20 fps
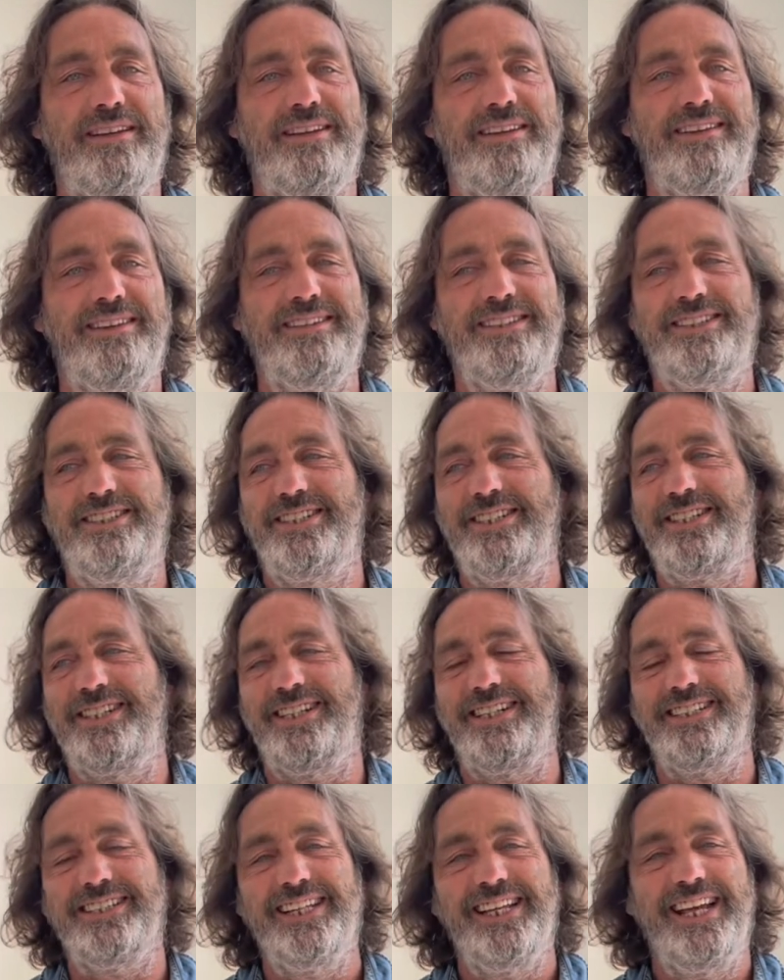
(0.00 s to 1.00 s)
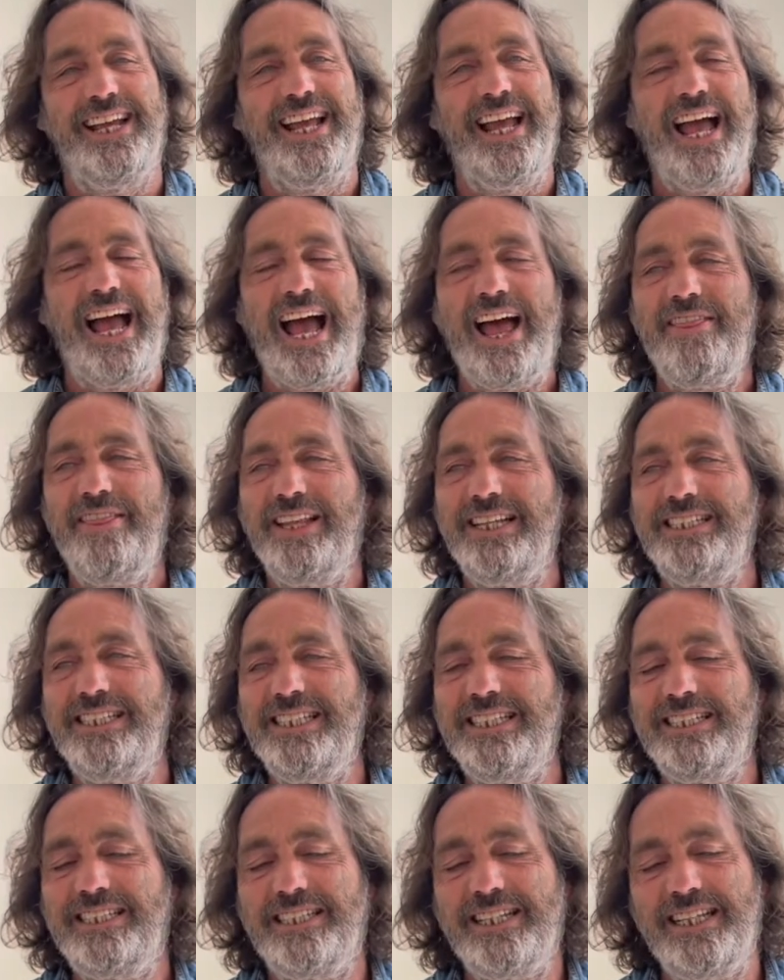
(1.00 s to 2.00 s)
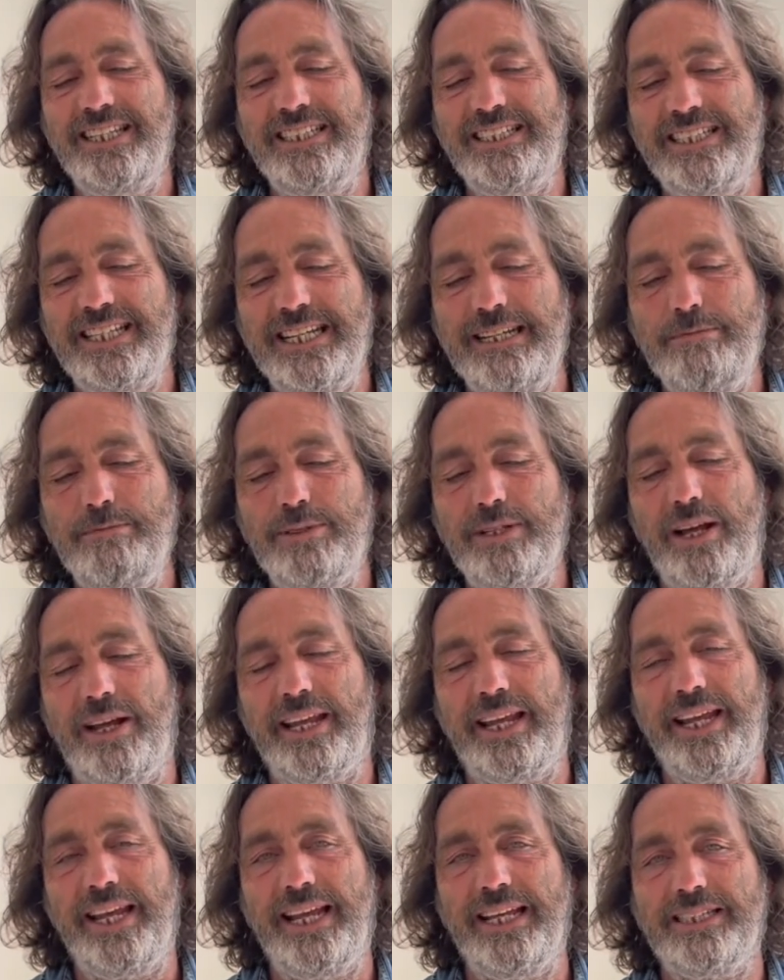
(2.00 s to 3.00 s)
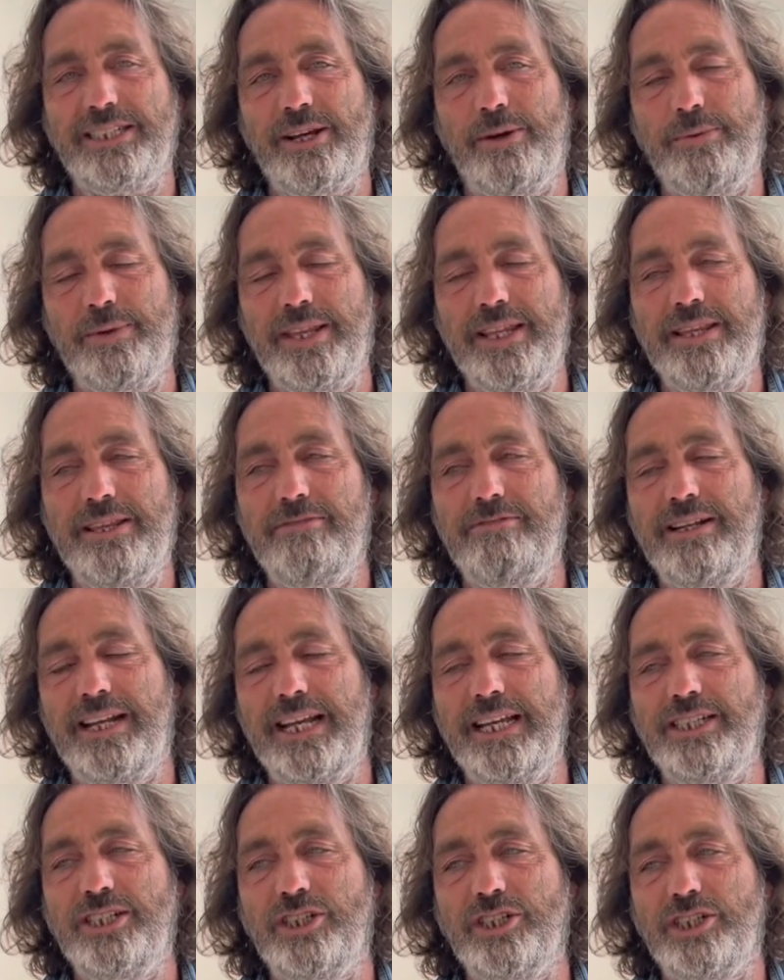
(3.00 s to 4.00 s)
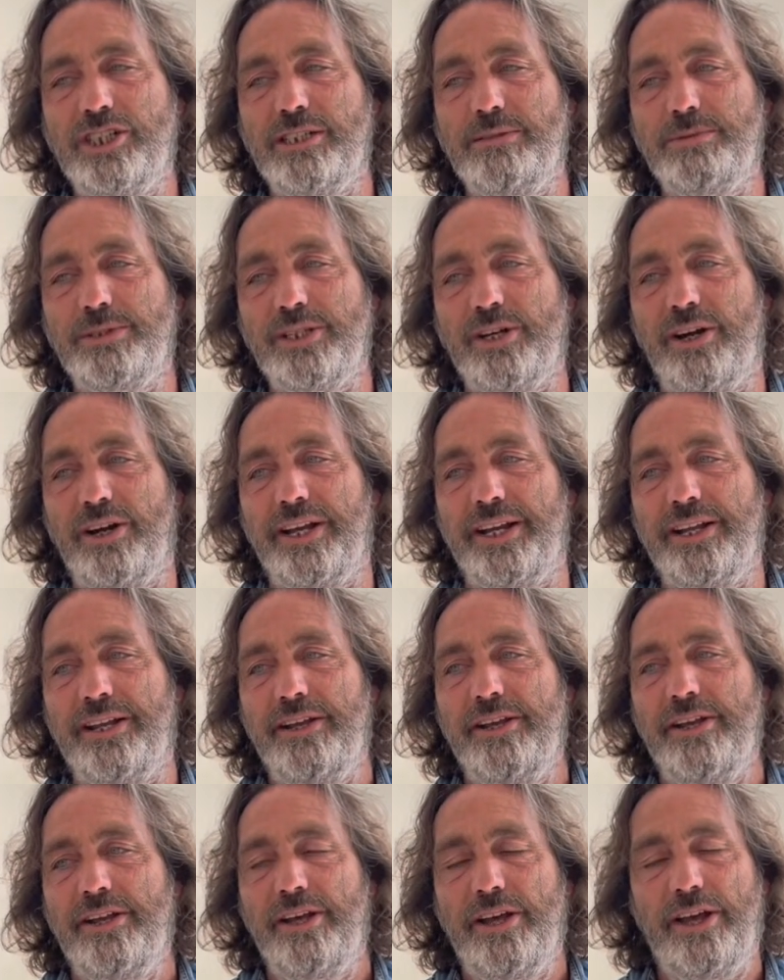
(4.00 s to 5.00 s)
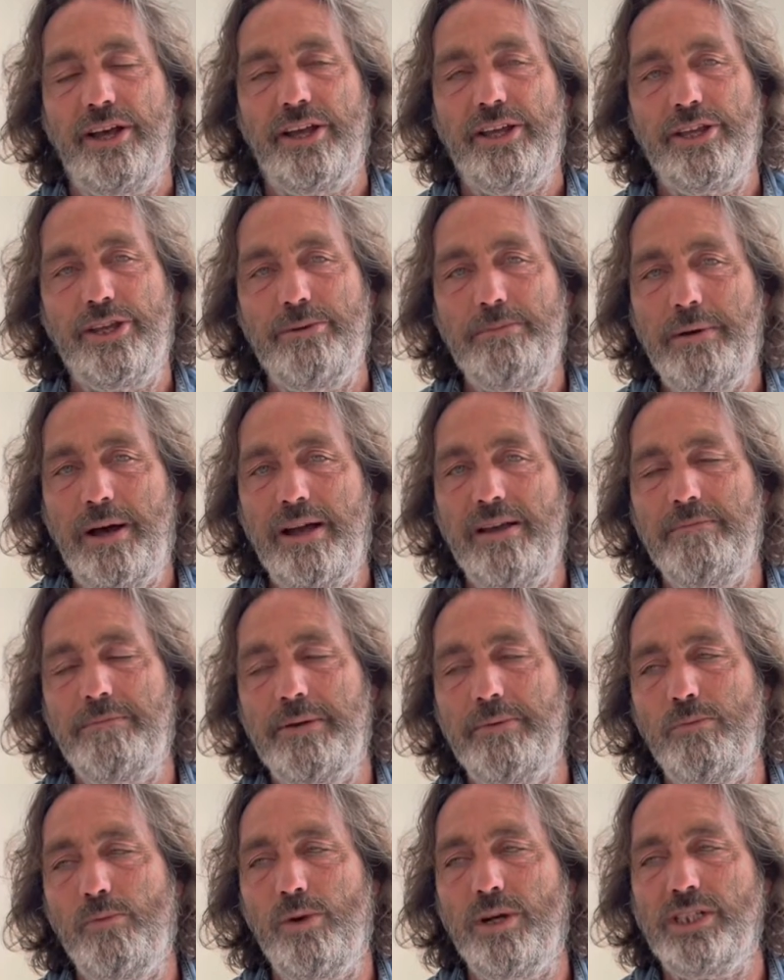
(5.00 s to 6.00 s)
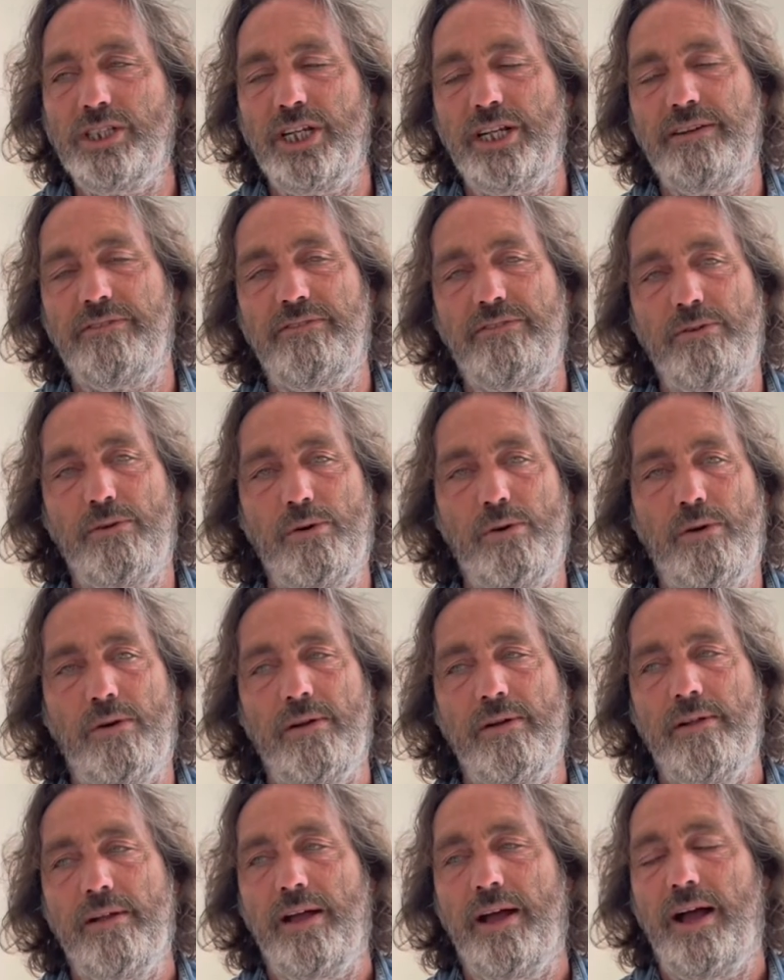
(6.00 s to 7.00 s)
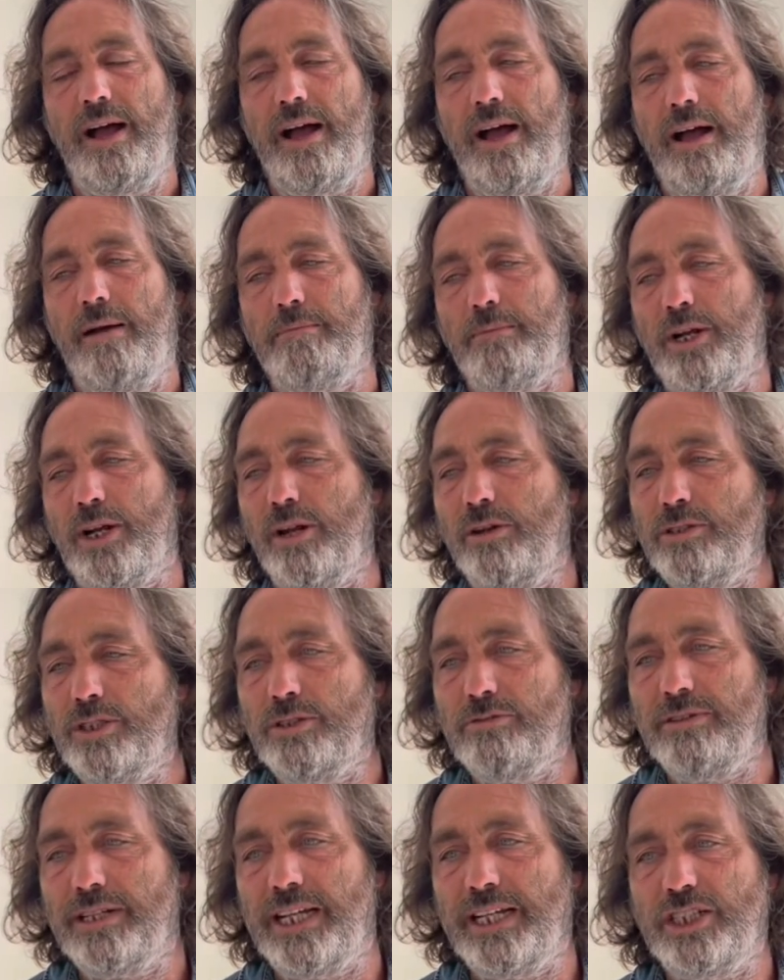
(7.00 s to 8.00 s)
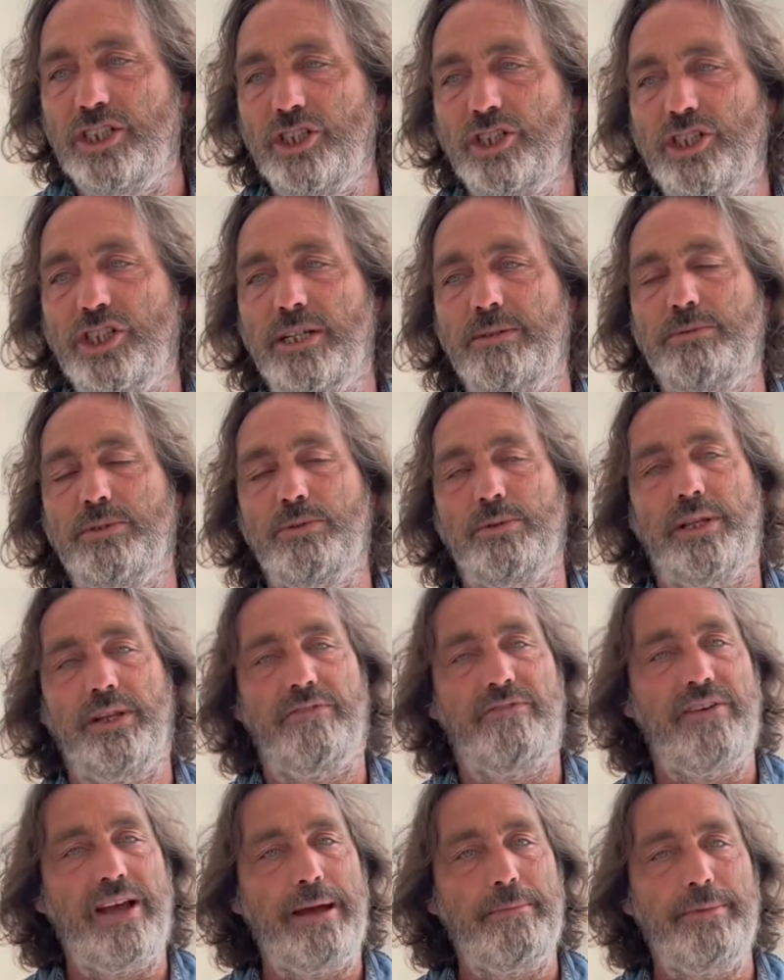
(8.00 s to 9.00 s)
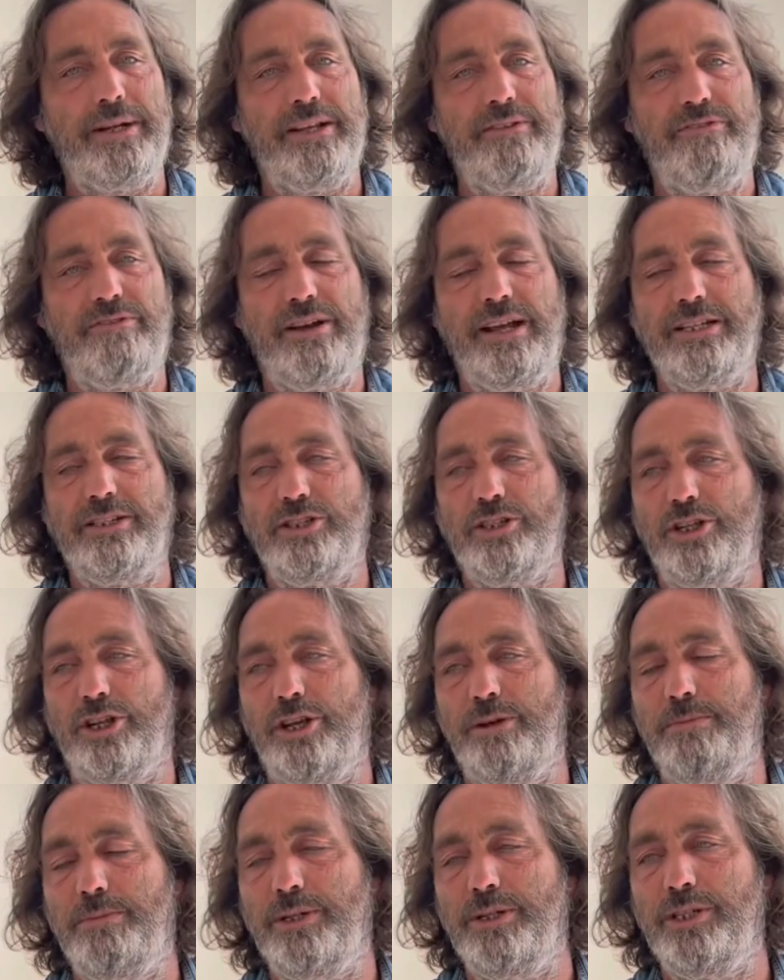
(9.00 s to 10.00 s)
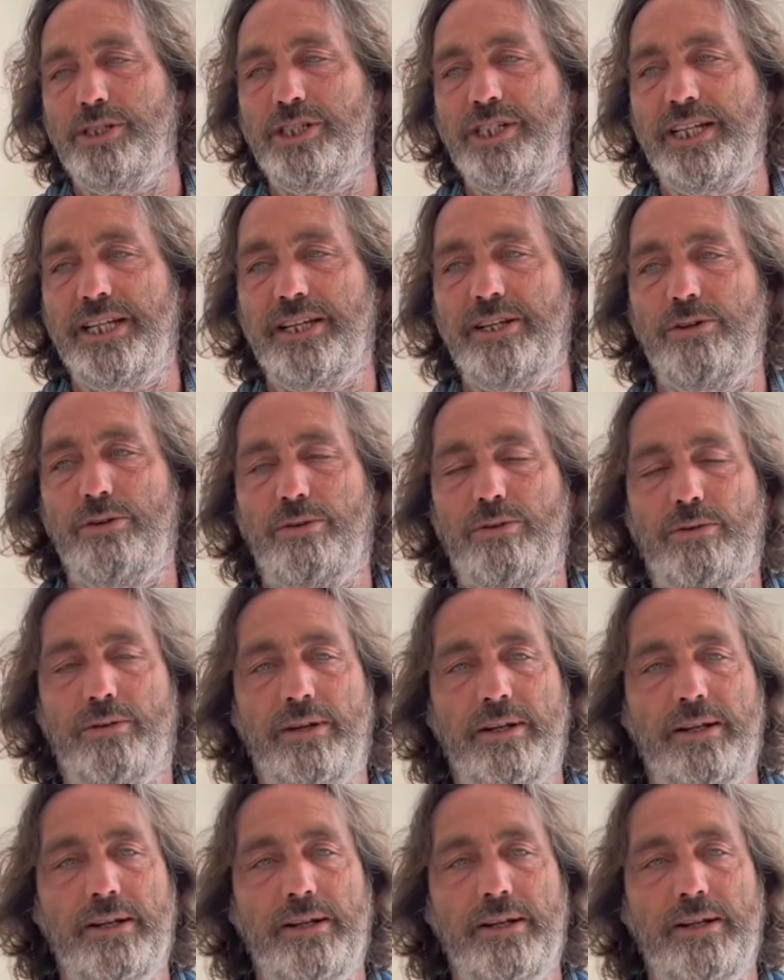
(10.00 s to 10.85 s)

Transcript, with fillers: And, says, and this is, it seems like here. So within the relationship side, uh, you might have been wishing for um, closer relationships with your family, friends, your community, your